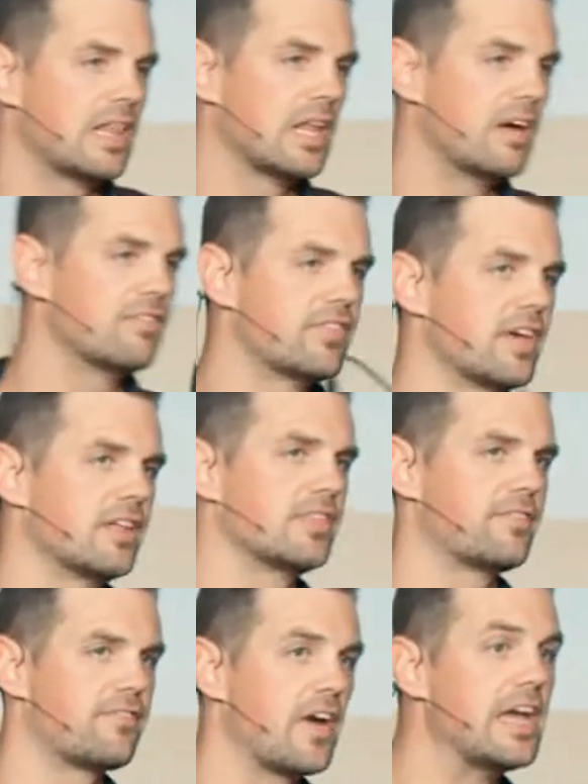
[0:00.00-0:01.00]
I love the
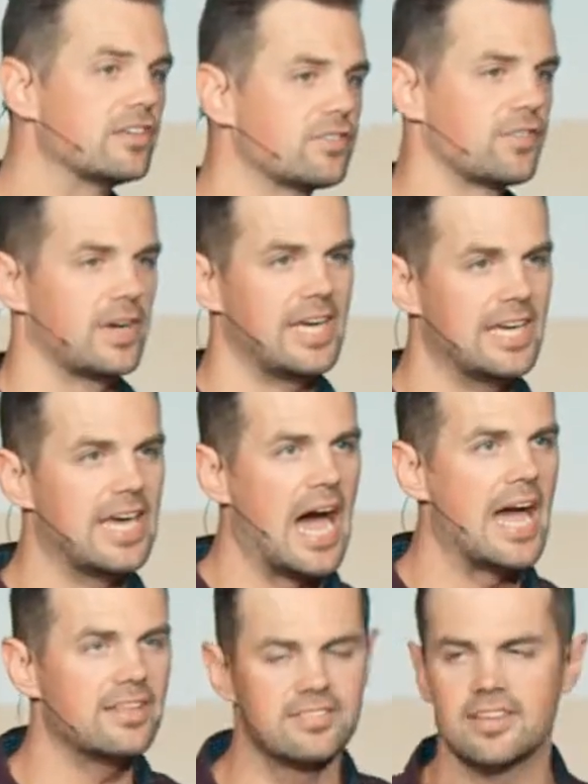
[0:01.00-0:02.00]
phrase for he
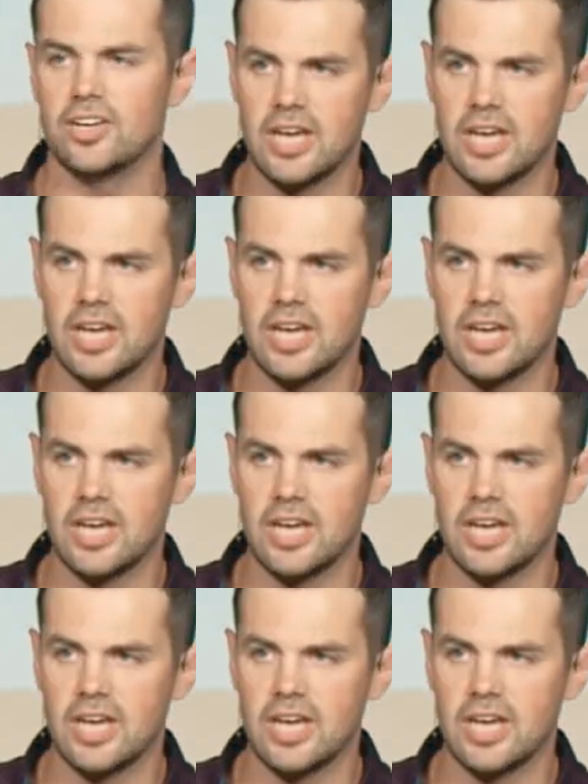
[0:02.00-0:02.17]
guides there.